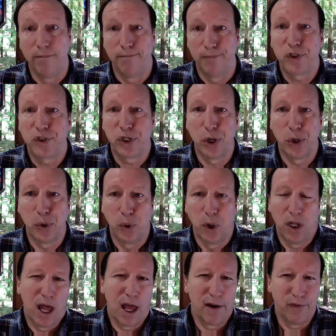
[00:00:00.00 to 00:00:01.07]
So a
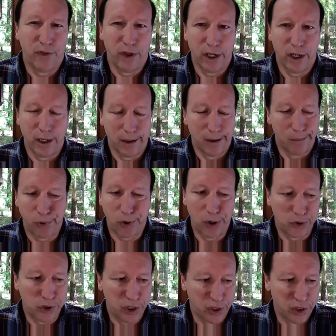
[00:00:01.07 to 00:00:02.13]
lot of the
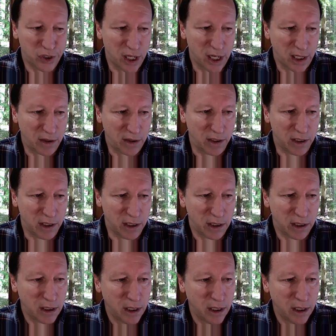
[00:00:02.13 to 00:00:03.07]
approaches, like the